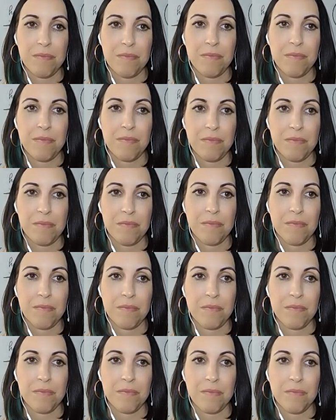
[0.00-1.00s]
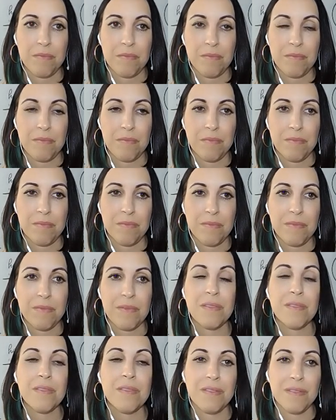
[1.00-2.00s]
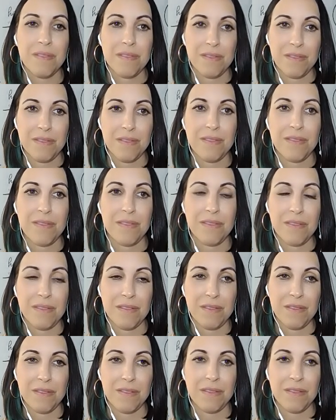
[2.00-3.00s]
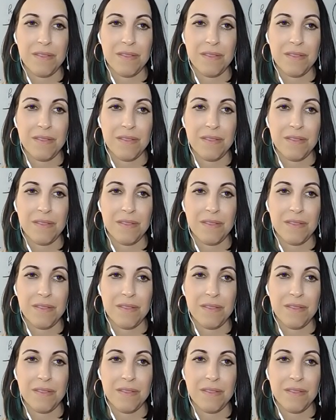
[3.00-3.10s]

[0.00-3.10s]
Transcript: [no speech]